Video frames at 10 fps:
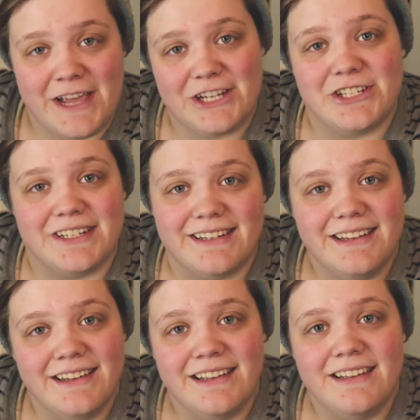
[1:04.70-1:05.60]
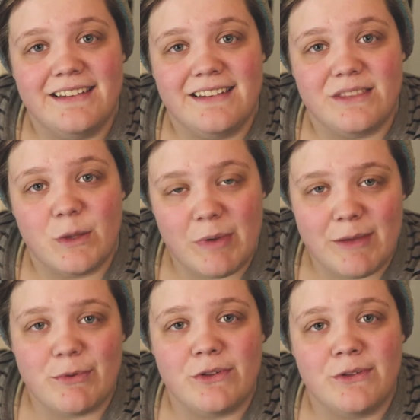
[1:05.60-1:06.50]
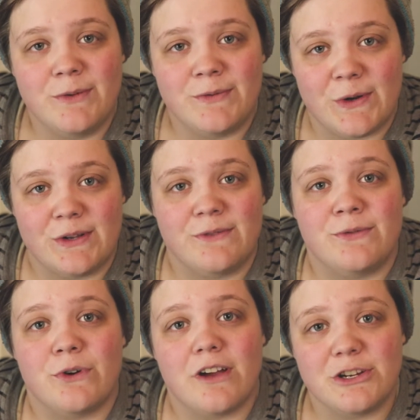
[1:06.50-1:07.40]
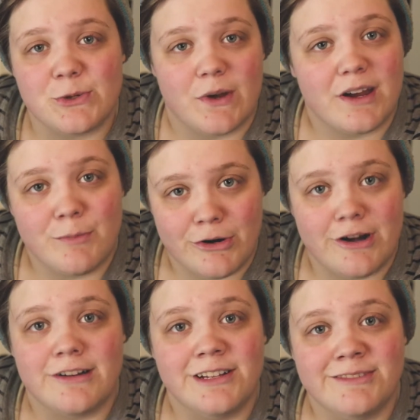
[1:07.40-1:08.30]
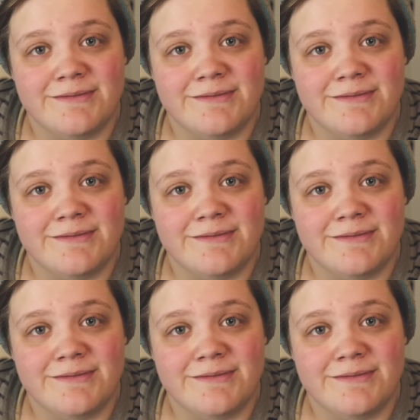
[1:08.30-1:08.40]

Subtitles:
fashion, the people voted for a drunk bird.